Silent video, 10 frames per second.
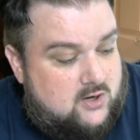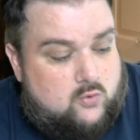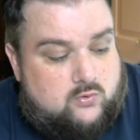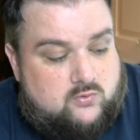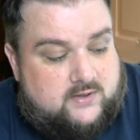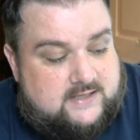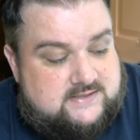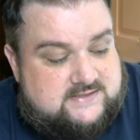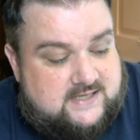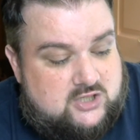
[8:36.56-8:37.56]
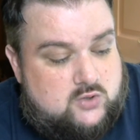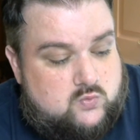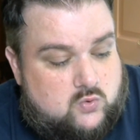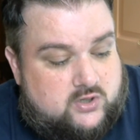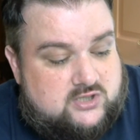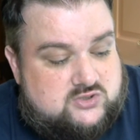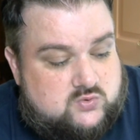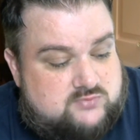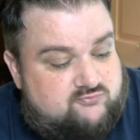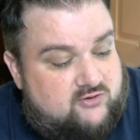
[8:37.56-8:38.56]
We will continue working
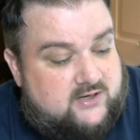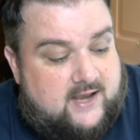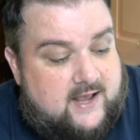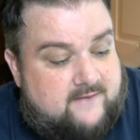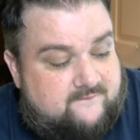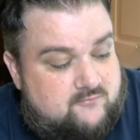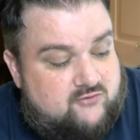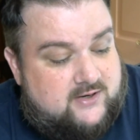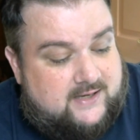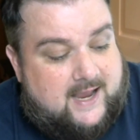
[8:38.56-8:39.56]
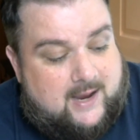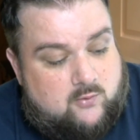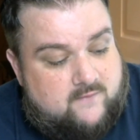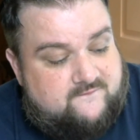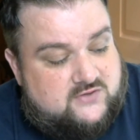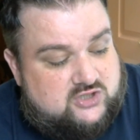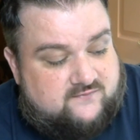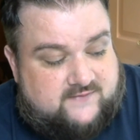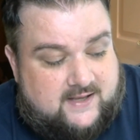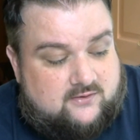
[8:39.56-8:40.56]
towards bringing our vision
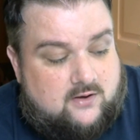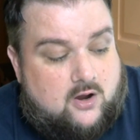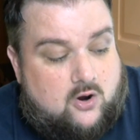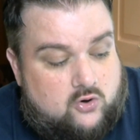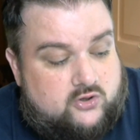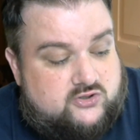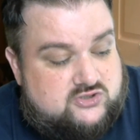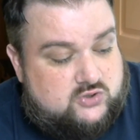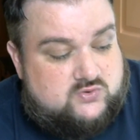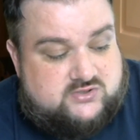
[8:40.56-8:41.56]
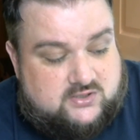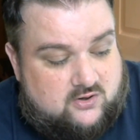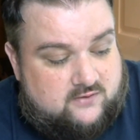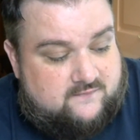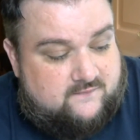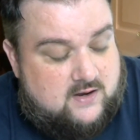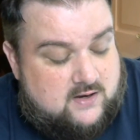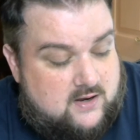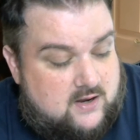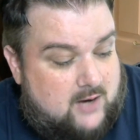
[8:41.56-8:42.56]
of Dead Island 2 to life,
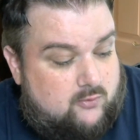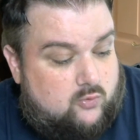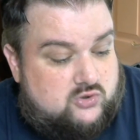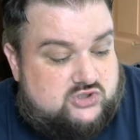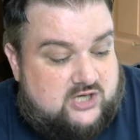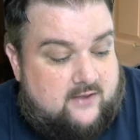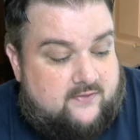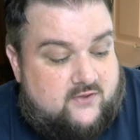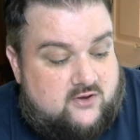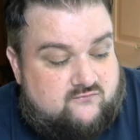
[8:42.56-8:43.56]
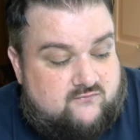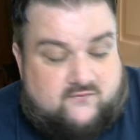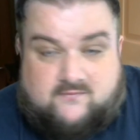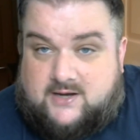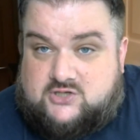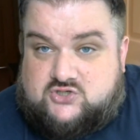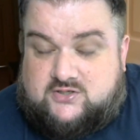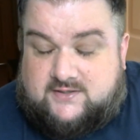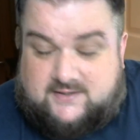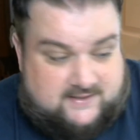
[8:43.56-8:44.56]
and we will share further information
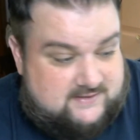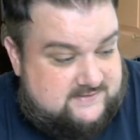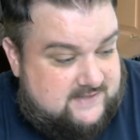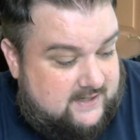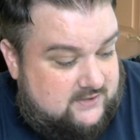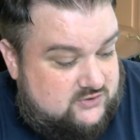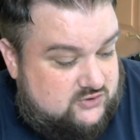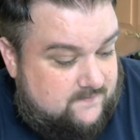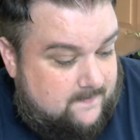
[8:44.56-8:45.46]
at a later stage.